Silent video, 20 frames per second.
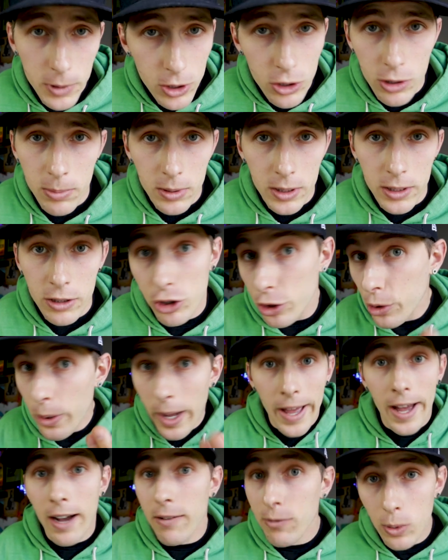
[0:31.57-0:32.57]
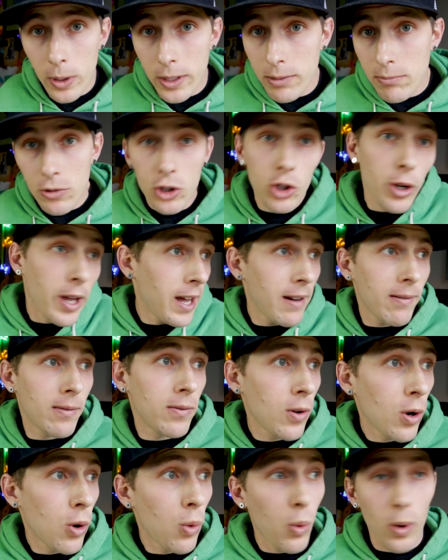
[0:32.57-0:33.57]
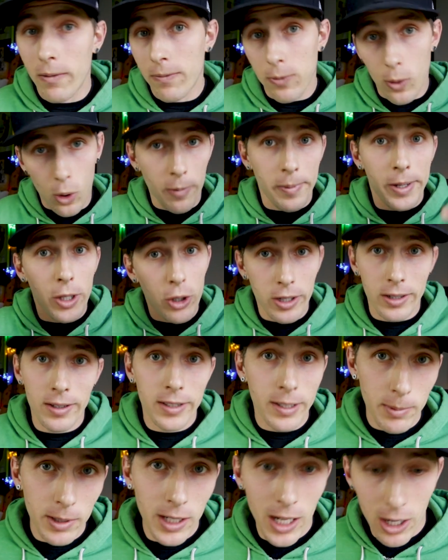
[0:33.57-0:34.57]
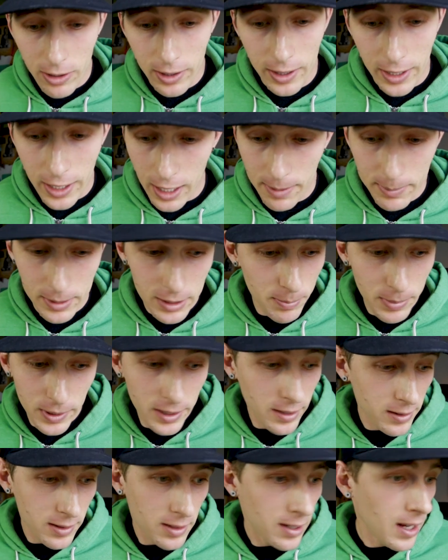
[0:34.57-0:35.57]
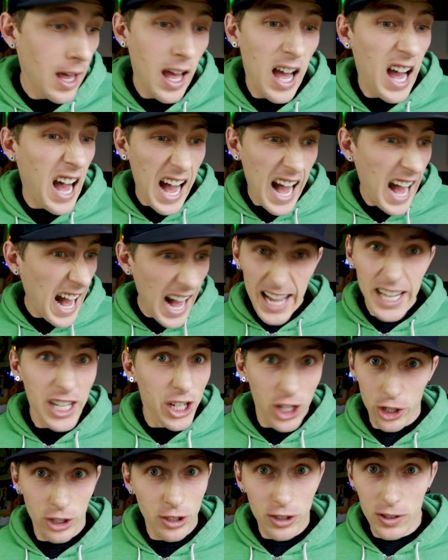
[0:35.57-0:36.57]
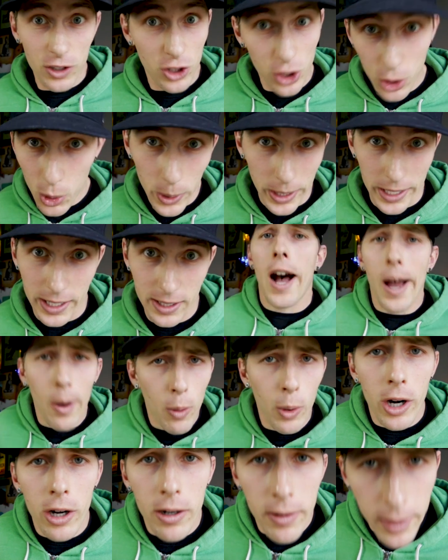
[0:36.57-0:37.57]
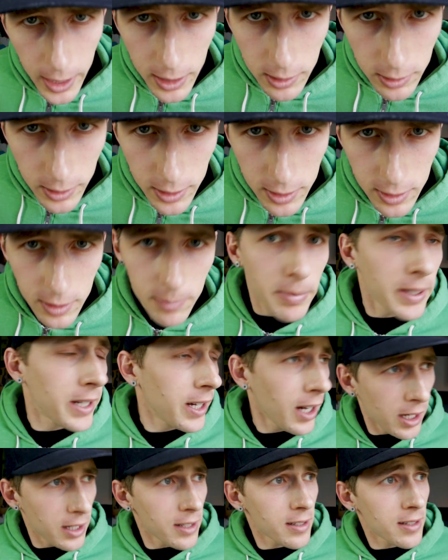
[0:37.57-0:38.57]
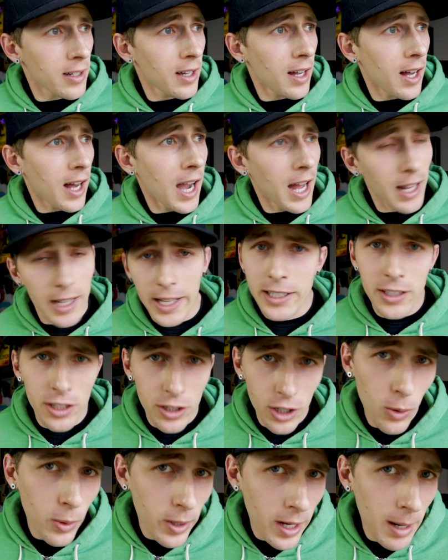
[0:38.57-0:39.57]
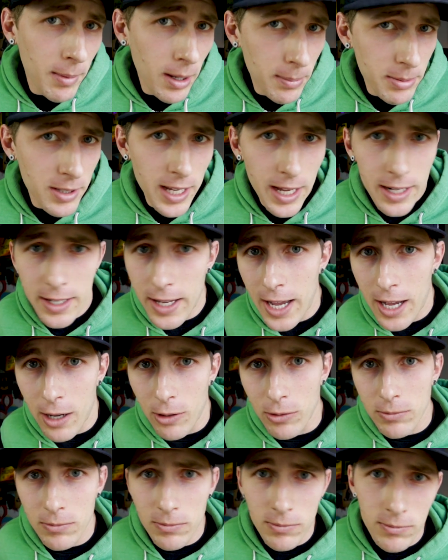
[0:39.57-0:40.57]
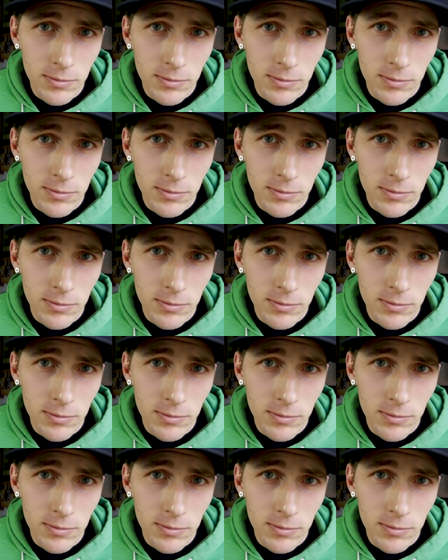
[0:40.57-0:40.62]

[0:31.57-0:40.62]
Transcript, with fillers: miserably. Do you have one? Do you have one for me? You can leave me down in the comments because I couldn't do it. I wear a necklace because I like to know when I'm upside down.